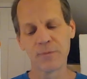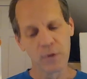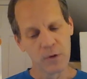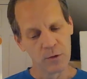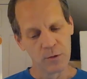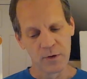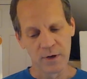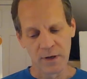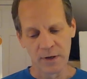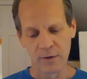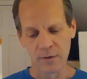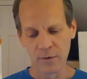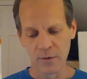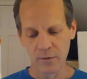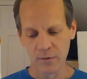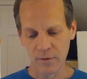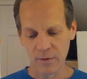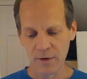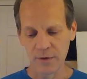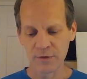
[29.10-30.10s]
You can
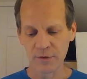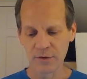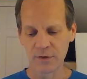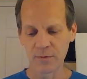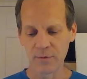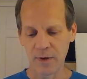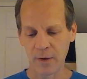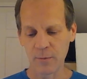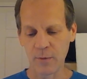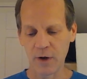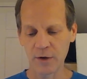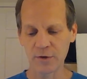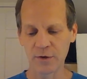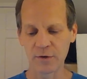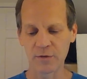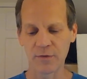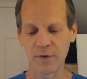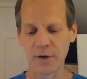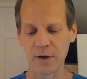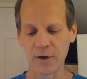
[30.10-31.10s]
listen and watch
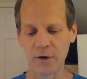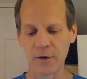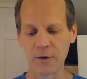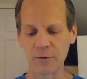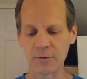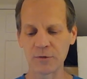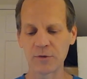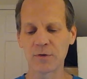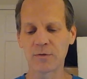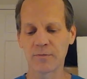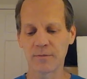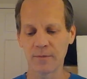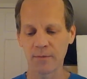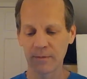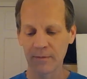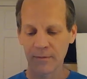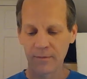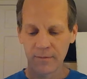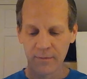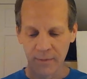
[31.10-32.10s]
these videos.
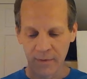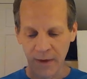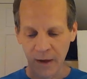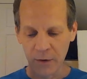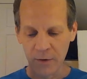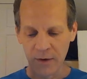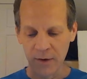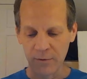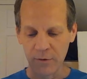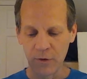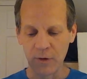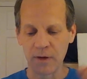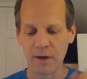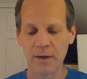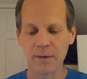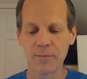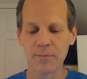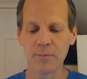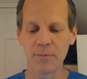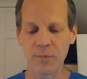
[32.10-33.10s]
That'll give
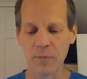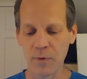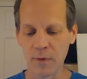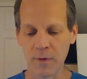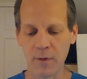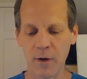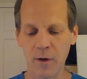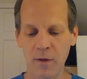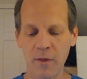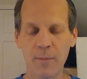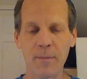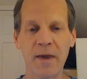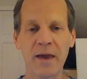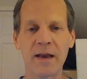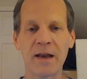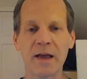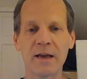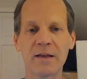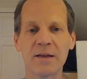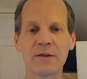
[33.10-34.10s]
you all the
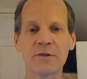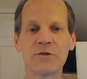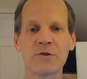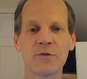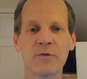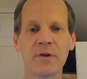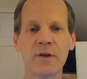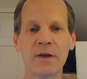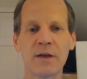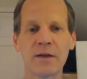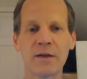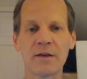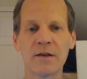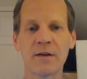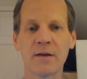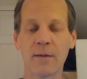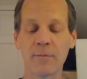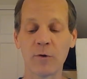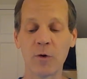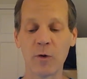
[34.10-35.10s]
main ideas you need.
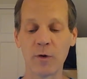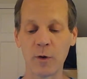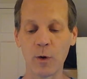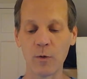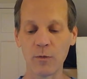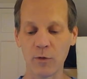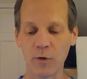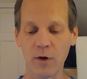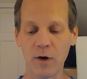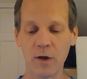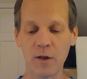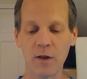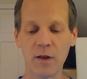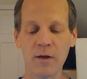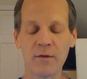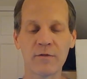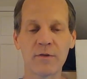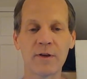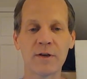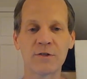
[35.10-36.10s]
I'm going over all
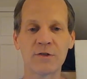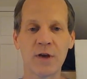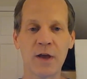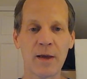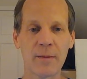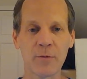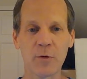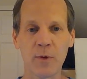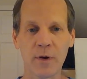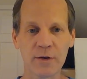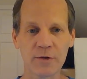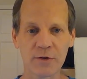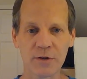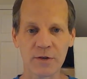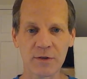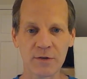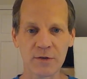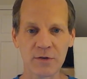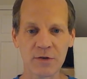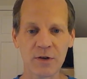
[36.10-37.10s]
of the exam
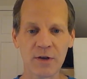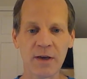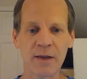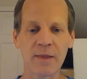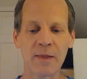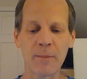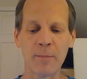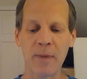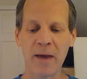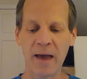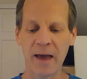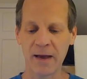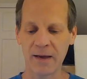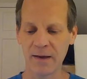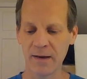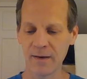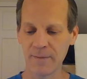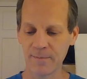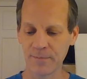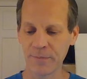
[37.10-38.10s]
questions in the back.
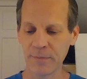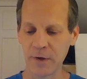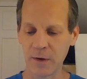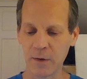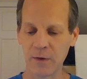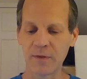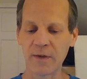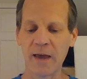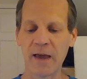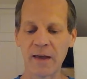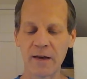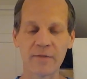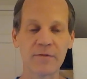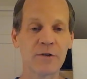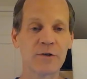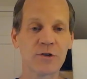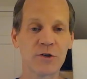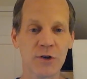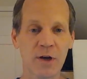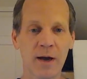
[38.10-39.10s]
At the end of
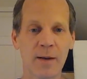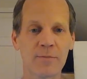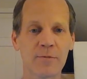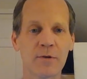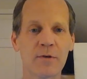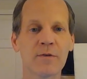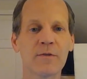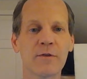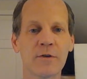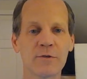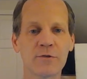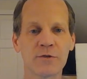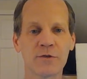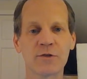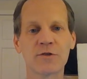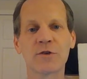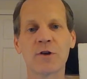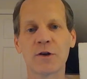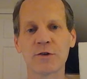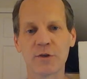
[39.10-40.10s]
each chapter, there's
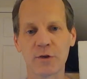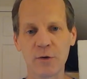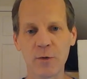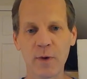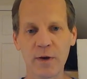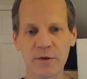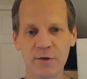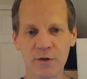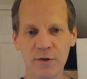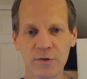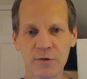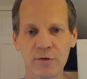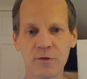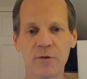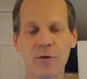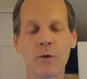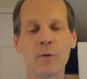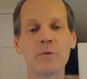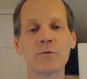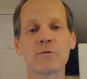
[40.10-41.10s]
discussion questions.
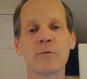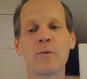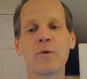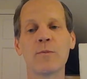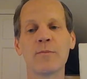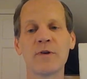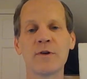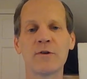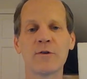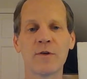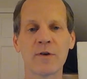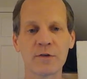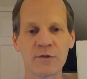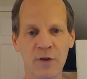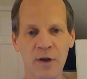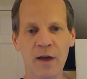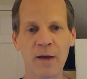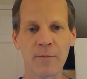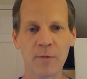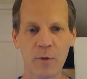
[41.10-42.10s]
Those will be your
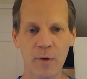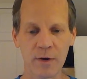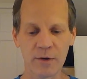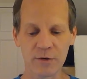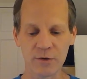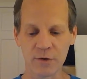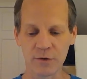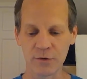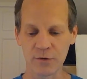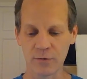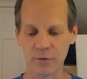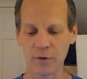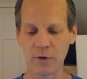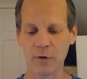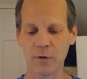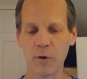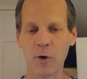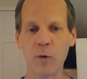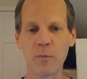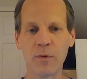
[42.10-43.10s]
exam questions for
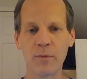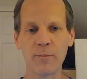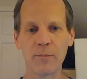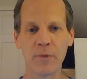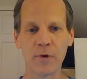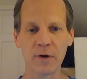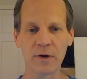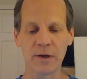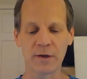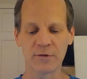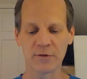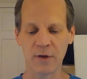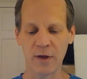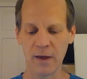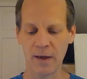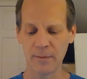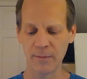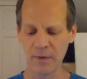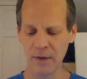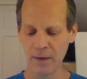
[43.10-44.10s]
your open book
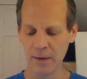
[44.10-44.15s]
exam.